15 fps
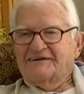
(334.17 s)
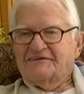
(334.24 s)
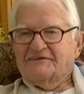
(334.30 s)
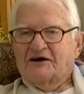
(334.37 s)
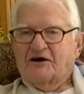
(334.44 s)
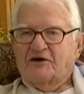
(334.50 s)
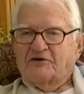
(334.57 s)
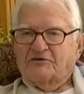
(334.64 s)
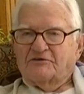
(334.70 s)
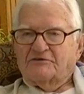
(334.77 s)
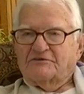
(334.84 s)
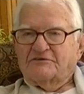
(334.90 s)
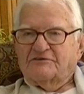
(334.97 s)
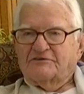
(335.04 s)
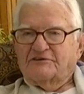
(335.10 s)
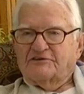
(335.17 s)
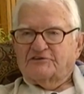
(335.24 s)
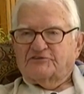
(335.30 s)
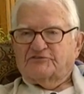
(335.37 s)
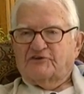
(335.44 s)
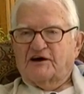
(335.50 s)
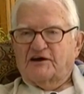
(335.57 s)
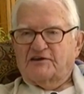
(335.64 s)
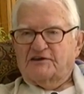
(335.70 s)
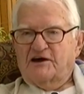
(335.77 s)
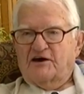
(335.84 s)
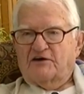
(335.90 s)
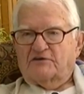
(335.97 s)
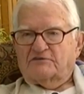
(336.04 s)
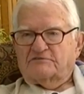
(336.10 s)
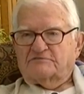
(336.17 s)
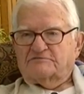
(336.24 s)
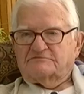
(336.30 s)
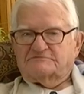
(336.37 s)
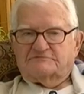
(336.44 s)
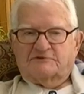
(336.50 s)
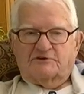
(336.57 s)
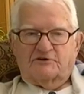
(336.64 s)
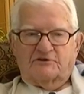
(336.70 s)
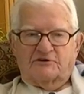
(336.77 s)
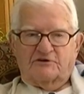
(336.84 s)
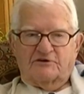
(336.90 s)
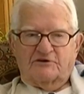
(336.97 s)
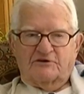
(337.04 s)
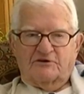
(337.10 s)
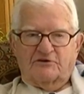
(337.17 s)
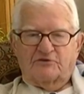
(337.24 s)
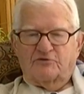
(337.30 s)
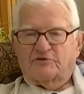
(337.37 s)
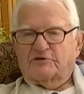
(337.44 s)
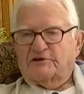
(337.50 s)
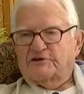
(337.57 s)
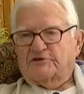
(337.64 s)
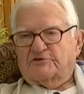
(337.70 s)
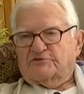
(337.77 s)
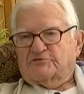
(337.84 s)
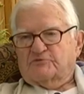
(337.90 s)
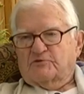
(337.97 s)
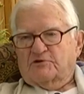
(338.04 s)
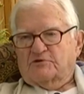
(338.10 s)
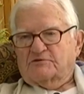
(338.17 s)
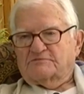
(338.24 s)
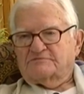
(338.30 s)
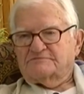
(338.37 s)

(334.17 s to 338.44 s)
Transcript: Now, let's find out who the leaders were